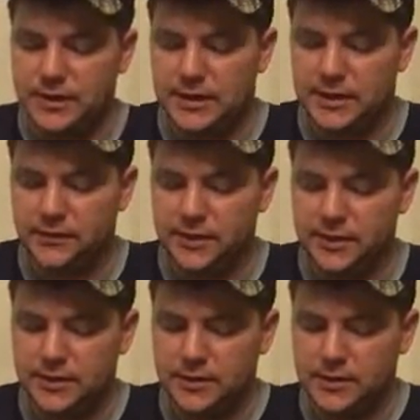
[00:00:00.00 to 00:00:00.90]

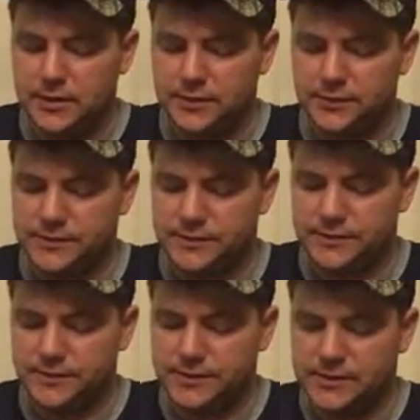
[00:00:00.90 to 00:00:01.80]
Anyway, there was
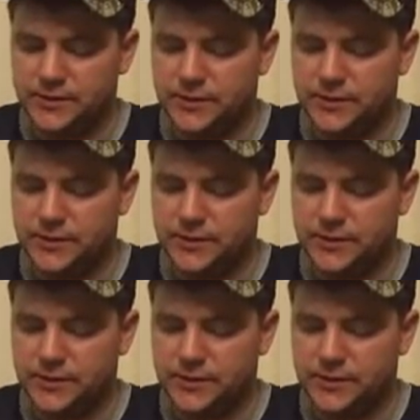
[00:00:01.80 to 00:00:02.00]
this Mr.